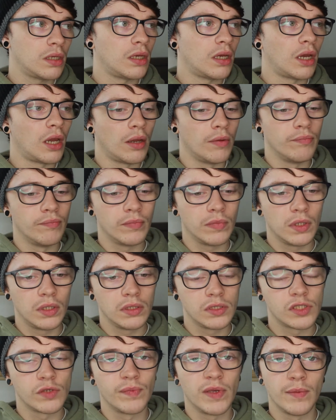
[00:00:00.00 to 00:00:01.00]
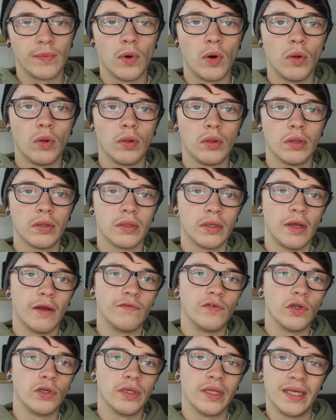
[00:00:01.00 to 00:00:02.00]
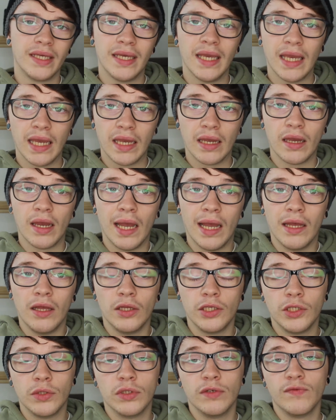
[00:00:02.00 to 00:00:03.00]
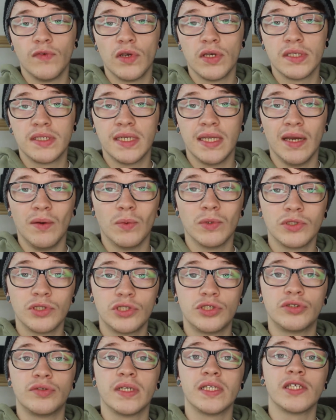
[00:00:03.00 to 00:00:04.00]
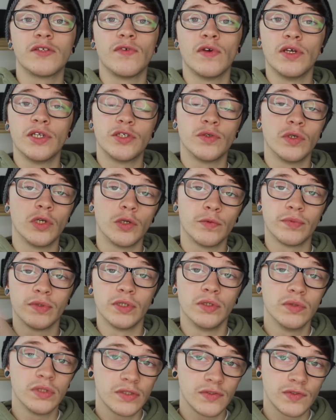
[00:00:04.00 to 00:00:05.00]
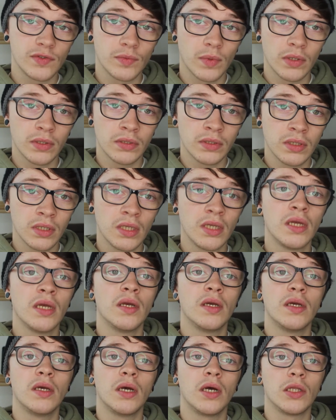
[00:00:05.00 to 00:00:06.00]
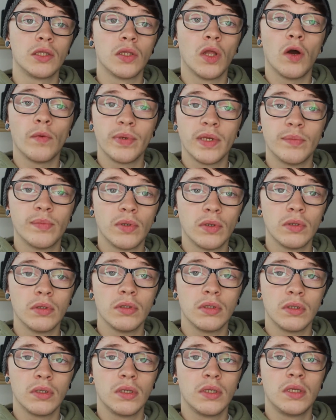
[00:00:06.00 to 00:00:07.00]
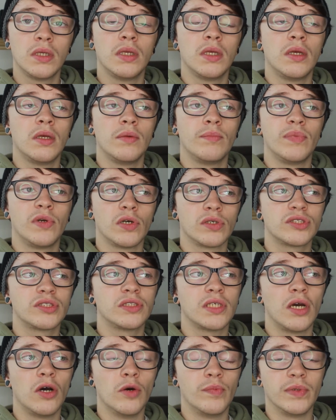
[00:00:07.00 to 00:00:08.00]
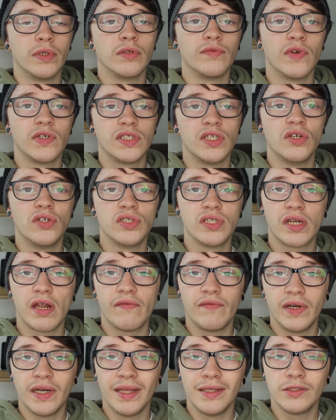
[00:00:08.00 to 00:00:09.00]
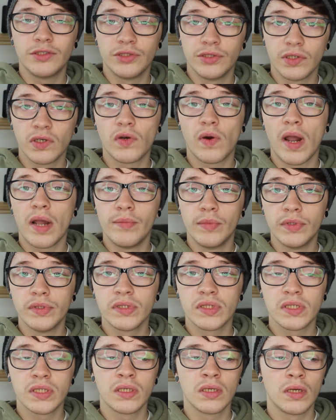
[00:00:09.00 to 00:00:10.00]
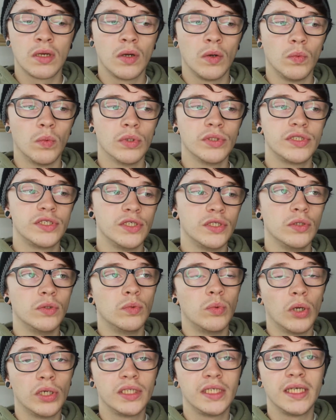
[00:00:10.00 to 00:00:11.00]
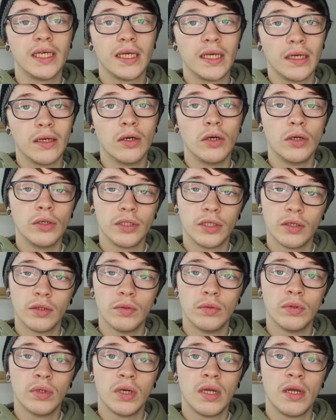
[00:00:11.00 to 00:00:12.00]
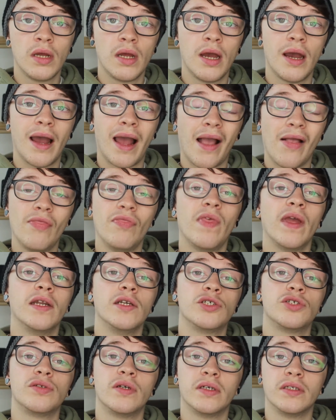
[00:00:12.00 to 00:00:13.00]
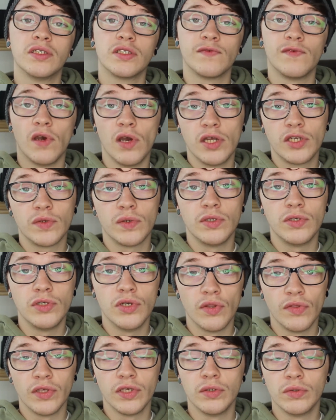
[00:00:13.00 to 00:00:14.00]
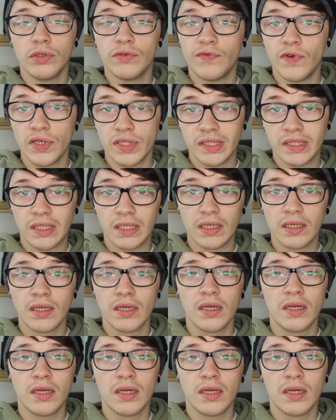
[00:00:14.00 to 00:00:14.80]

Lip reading: Some people have done a year at a university and want to transfer to an open university one. A lot of people, because open university doesn't have any entry requirements, want to do 1 year at OU and then transfer to another university,